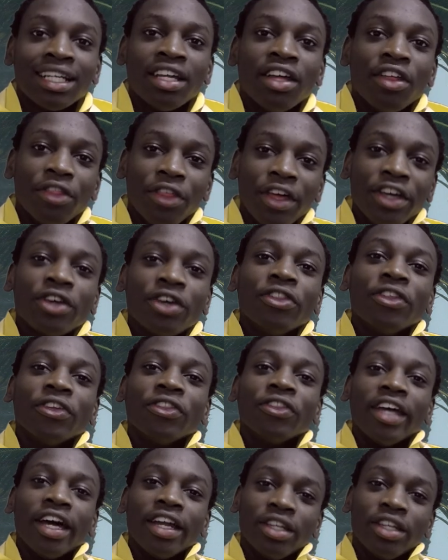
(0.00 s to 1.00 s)
Thank to
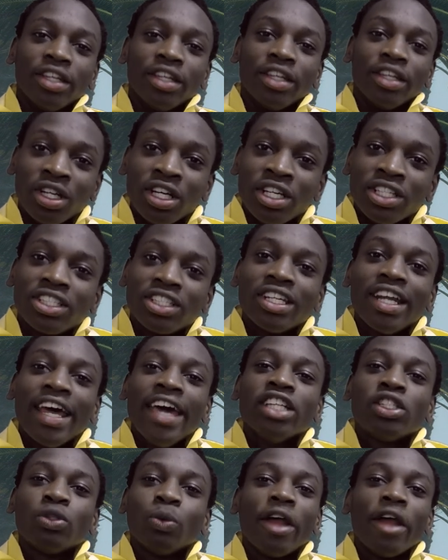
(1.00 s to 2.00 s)
Daniel.
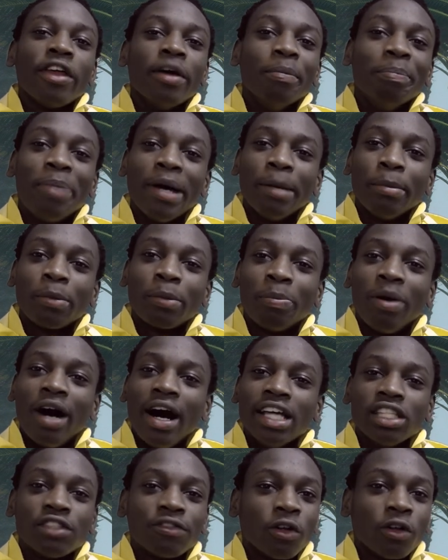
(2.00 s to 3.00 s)
Today's weather in Pembroke
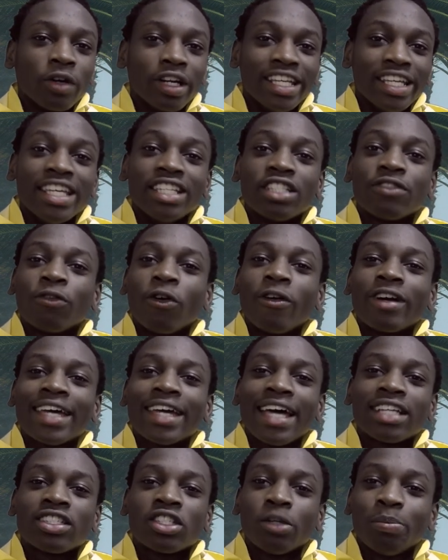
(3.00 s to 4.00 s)
Pines, Florida is
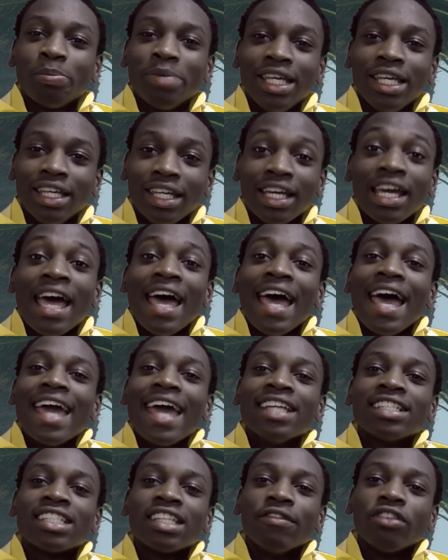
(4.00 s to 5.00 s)
forecast to be
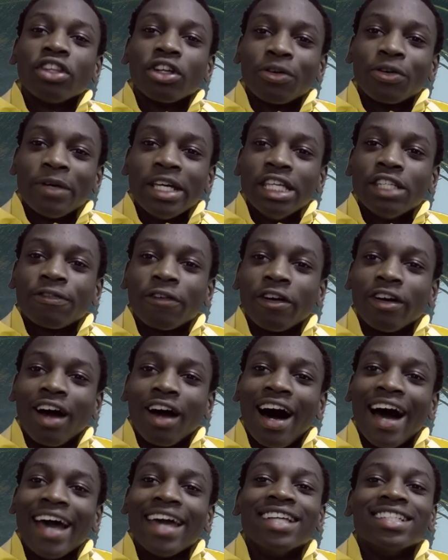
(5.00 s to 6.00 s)
87 degrees
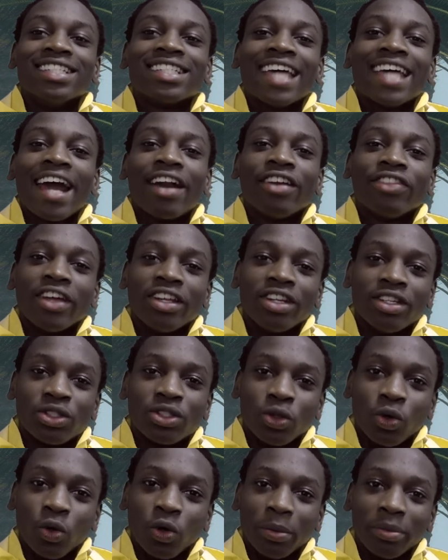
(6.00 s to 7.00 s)
Fahrenheit and scattered
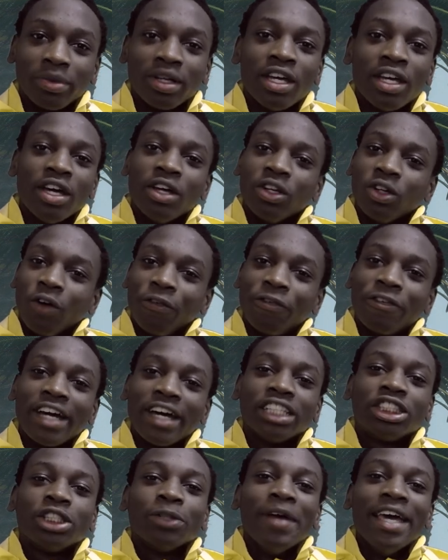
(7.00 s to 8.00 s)
thunderstorm. Don't
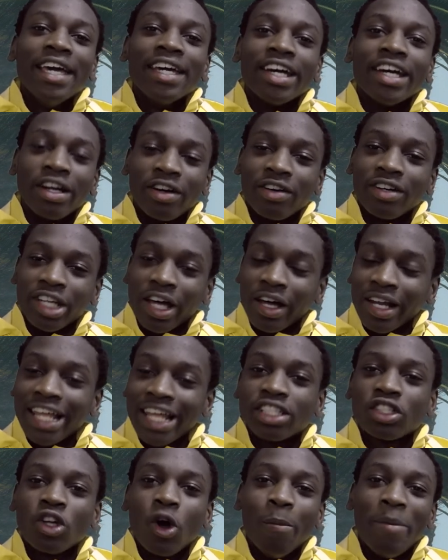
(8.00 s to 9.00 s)
forget your rain gear. Now
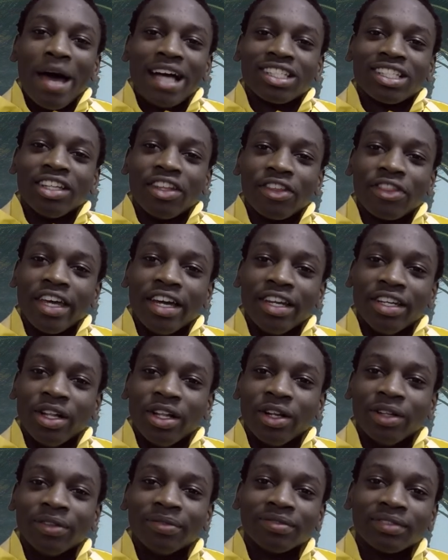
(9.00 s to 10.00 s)
let's go back to Nathaniel.